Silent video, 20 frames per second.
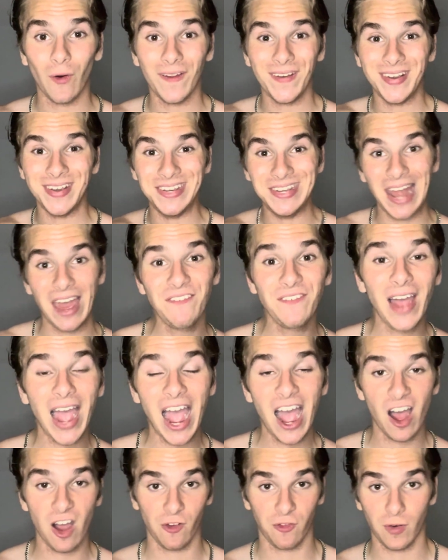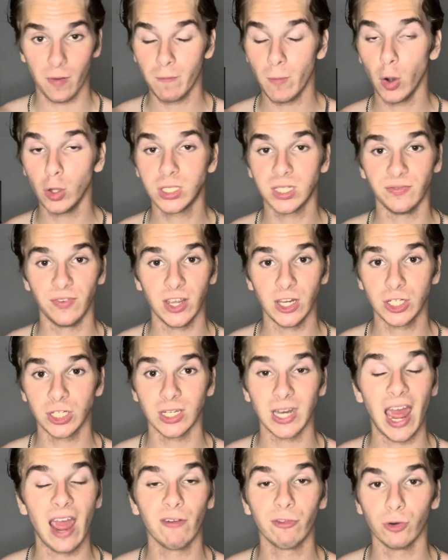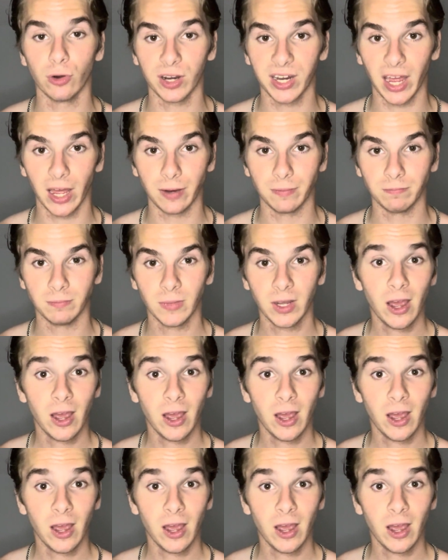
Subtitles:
never have motivation ever again.